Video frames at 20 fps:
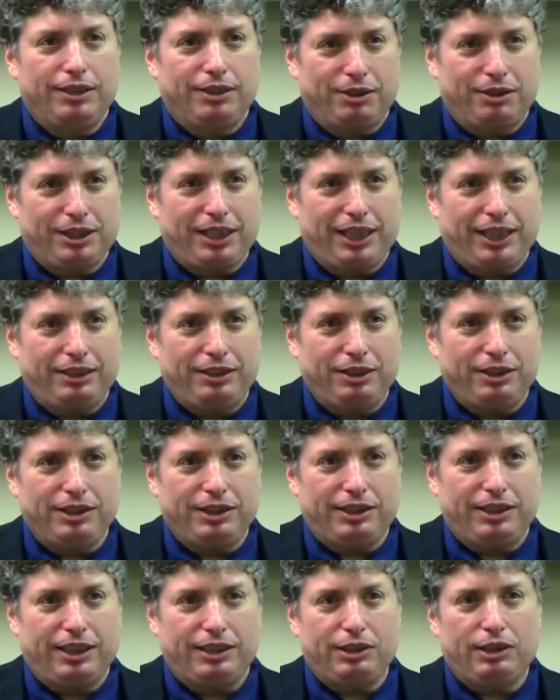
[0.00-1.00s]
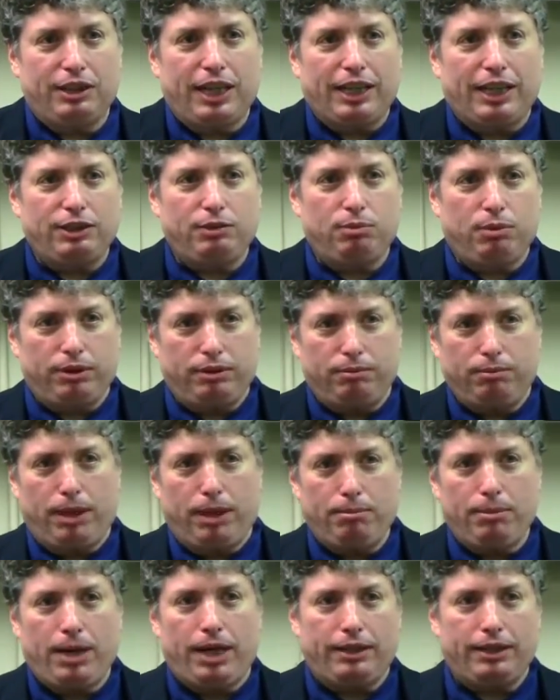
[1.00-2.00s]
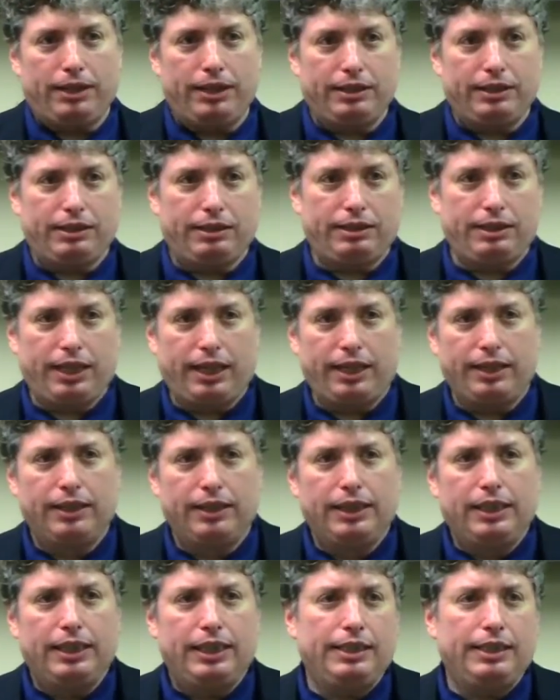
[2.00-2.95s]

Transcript: Okay, you understand? So that's what Maimonides is saying.